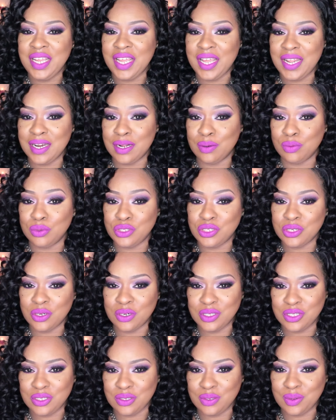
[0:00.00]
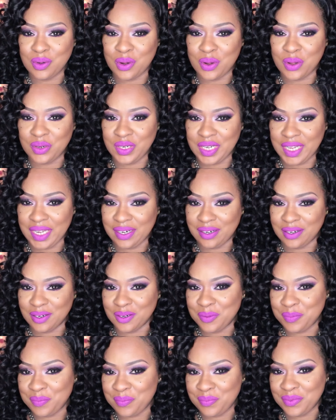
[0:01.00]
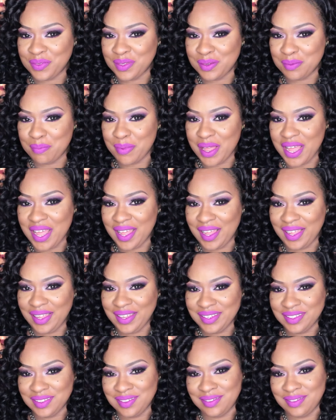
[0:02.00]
and I will talk to you all later. Bye.